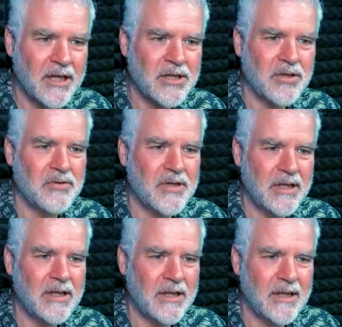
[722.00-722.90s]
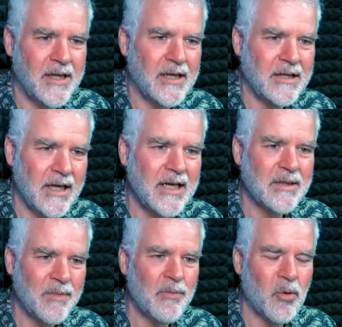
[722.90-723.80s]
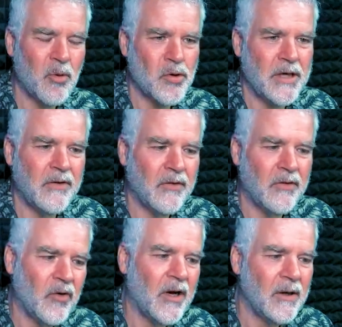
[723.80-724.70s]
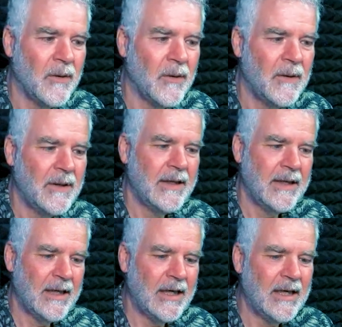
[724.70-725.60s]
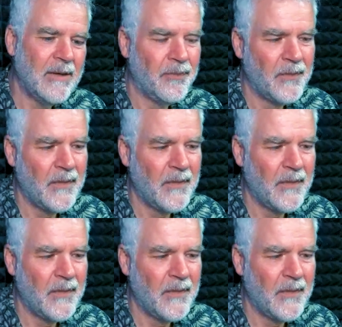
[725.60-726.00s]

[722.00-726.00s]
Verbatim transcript: issues that that need to be brought in. So um,